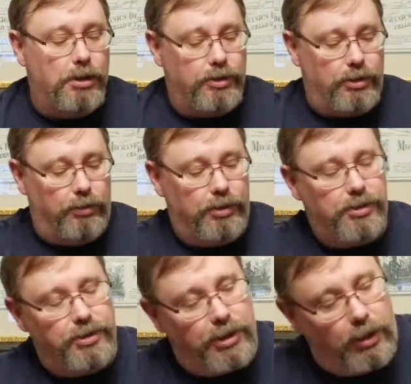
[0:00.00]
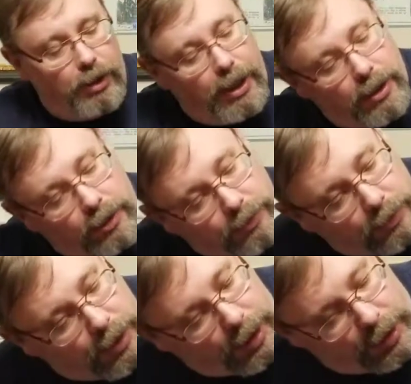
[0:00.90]
So this is a
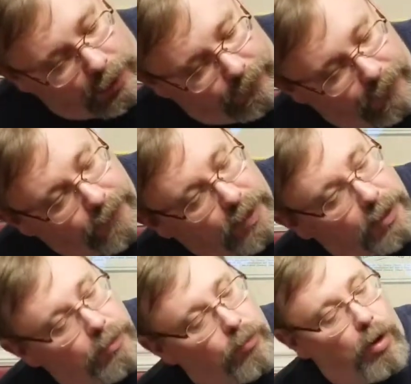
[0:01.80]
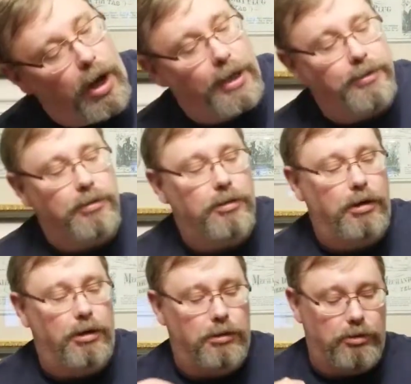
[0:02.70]
850 watt
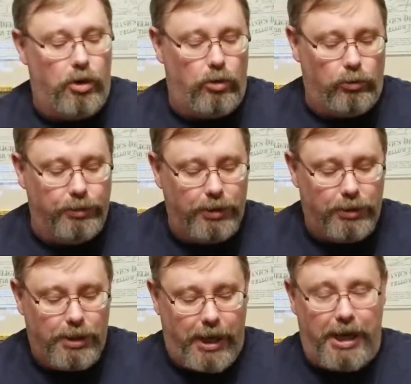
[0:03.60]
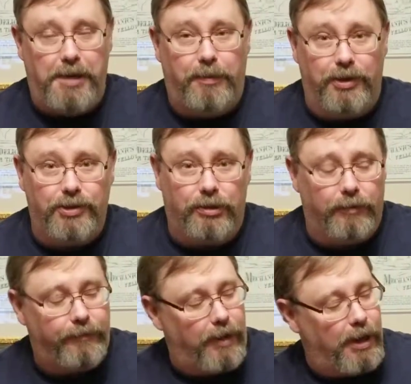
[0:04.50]
gold 80 plus
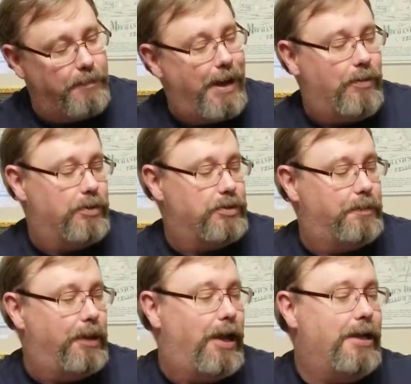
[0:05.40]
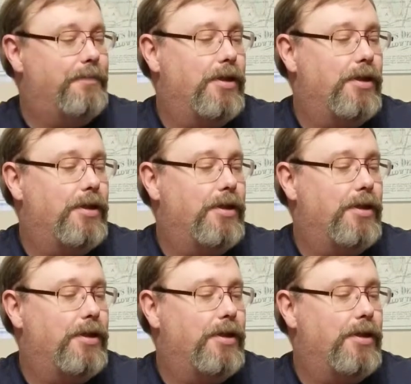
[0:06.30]
certified power supply.